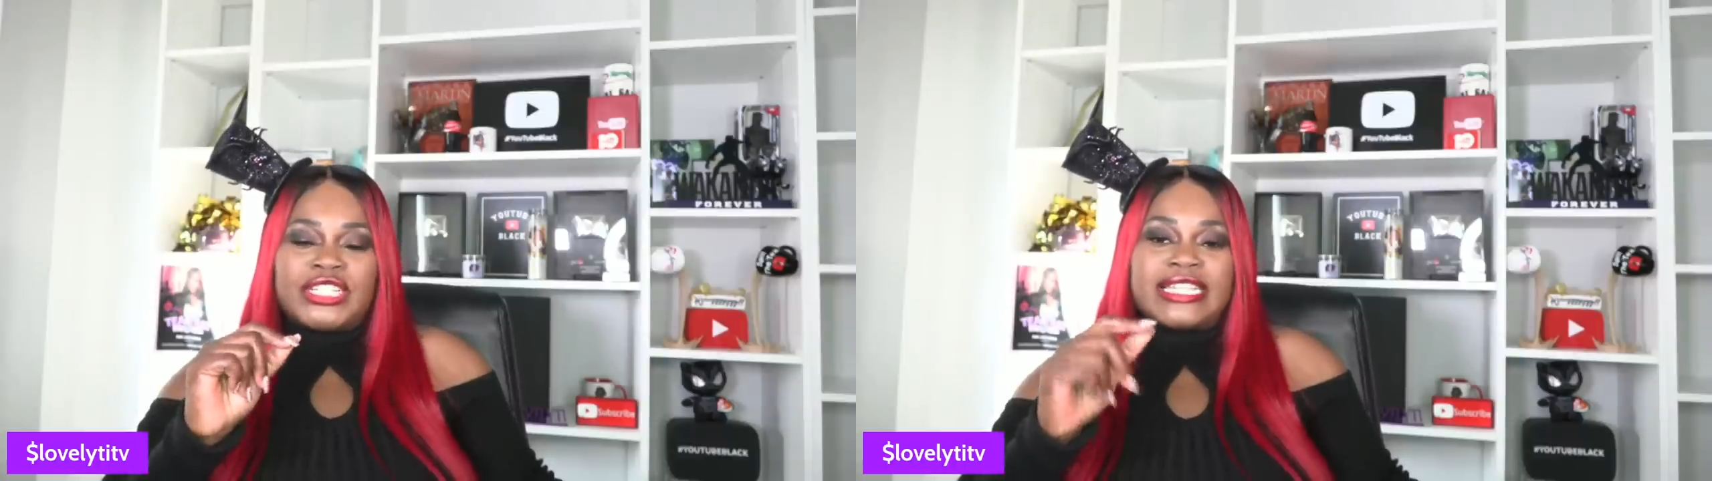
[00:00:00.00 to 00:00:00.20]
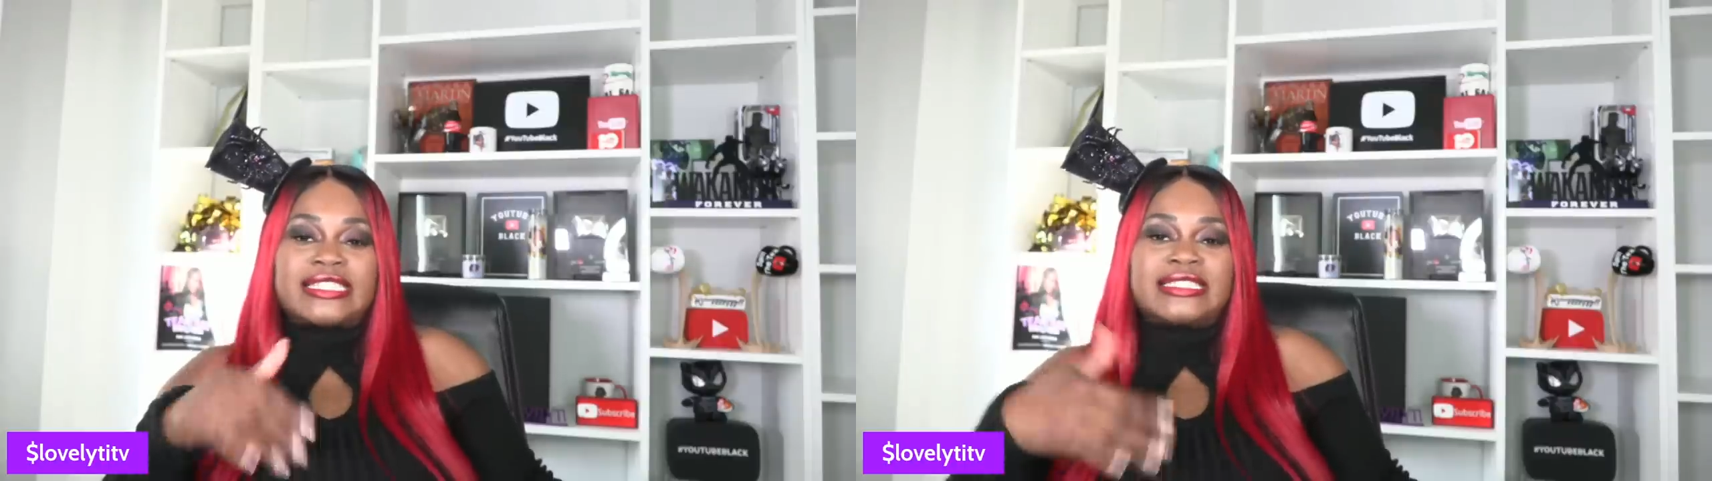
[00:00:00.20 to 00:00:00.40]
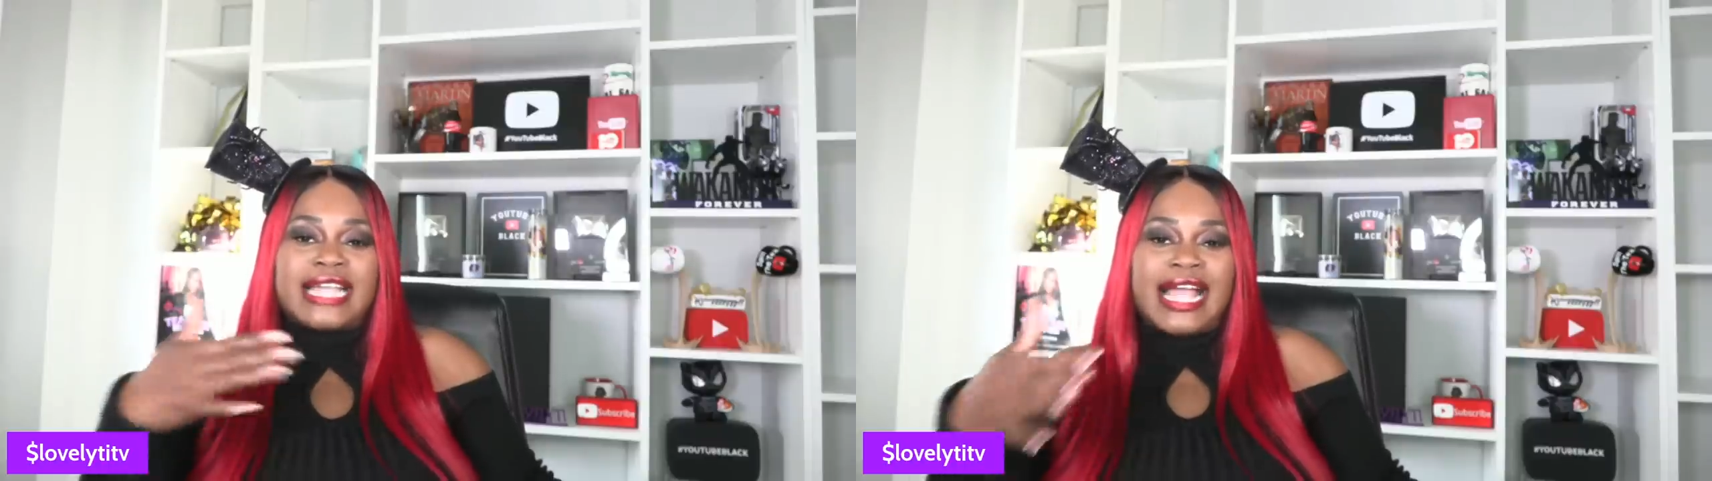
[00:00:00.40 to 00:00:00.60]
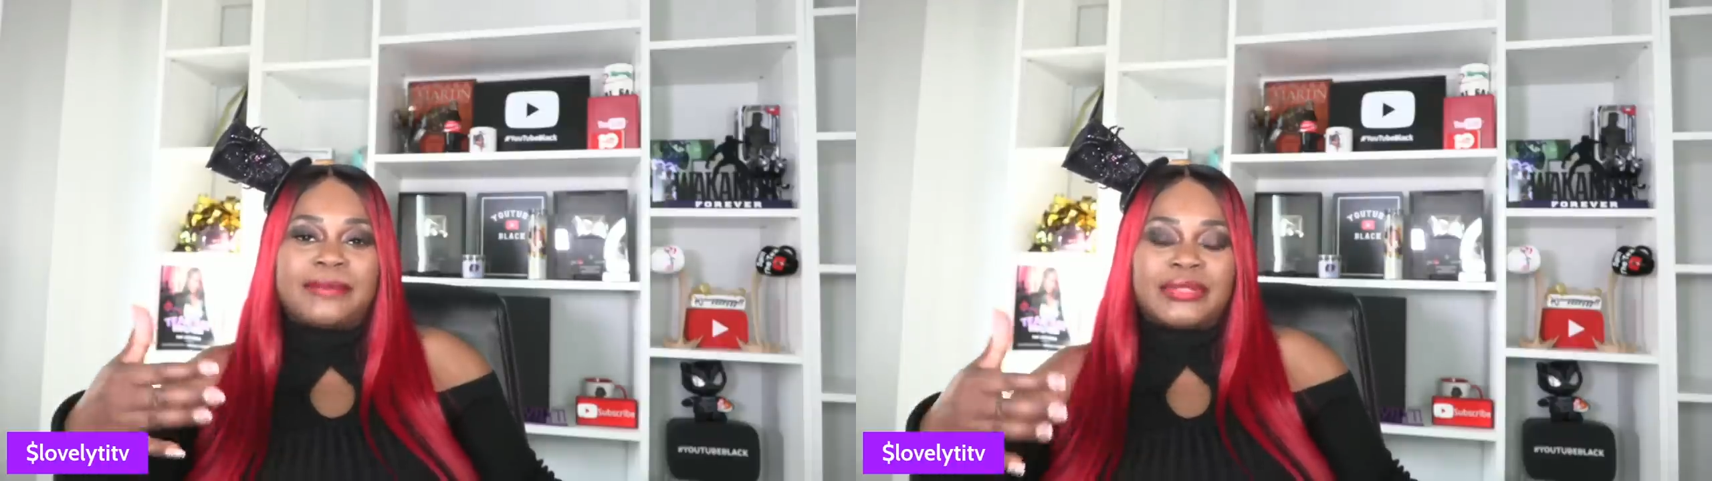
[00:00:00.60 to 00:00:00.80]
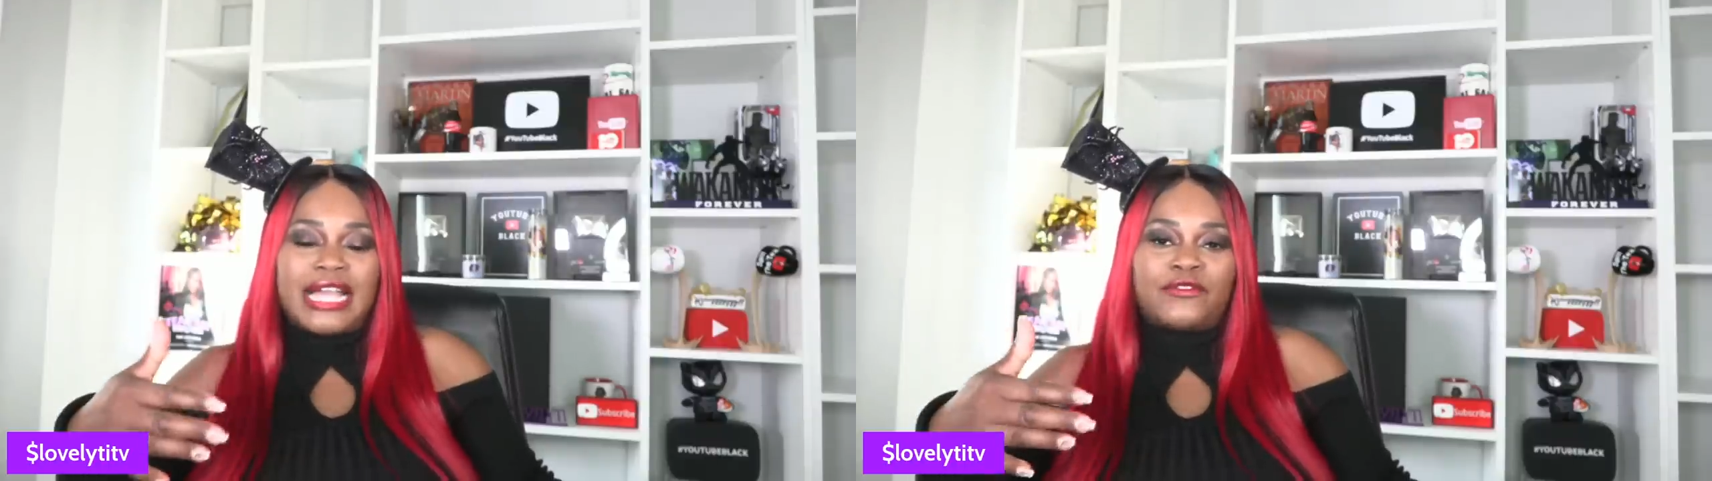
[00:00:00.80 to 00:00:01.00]
it's a
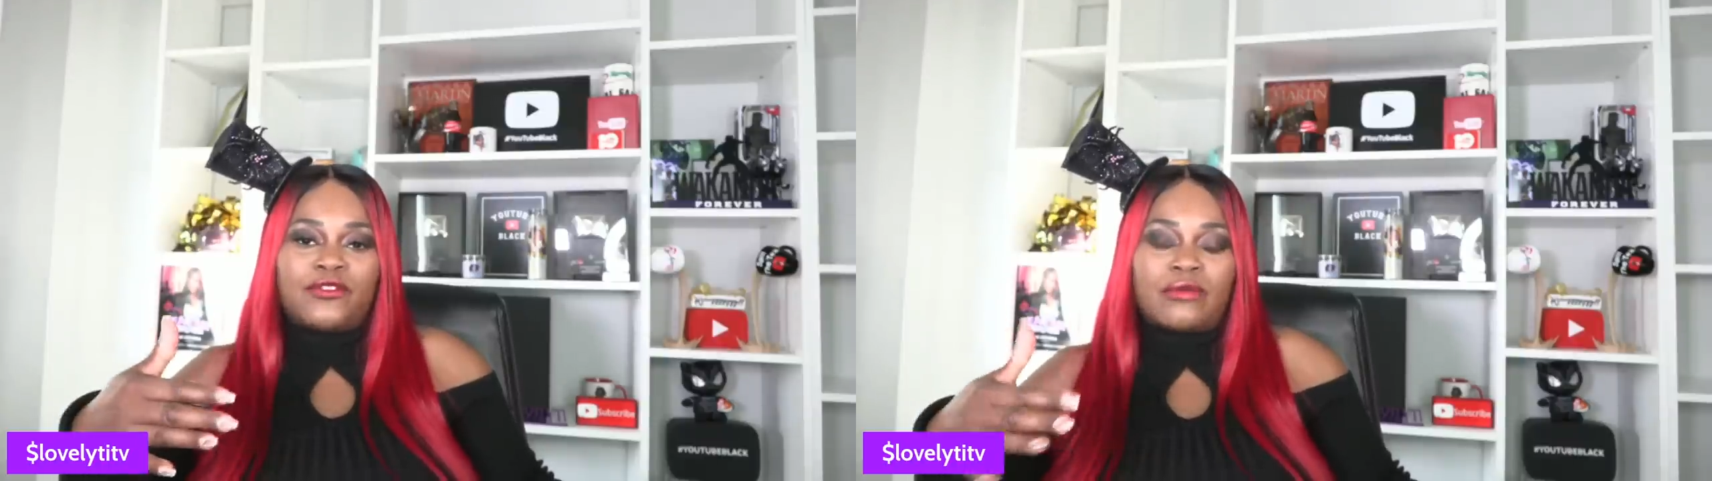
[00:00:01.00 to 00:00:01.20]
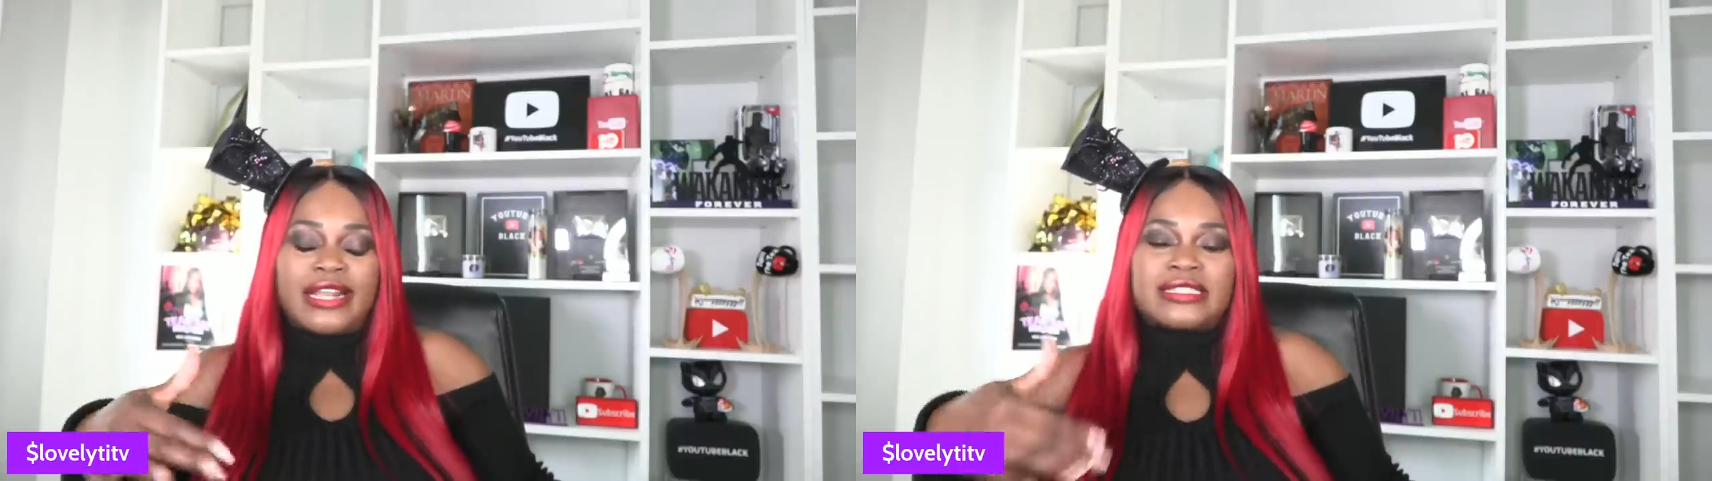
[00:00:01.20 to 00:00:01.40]
dying platform, right?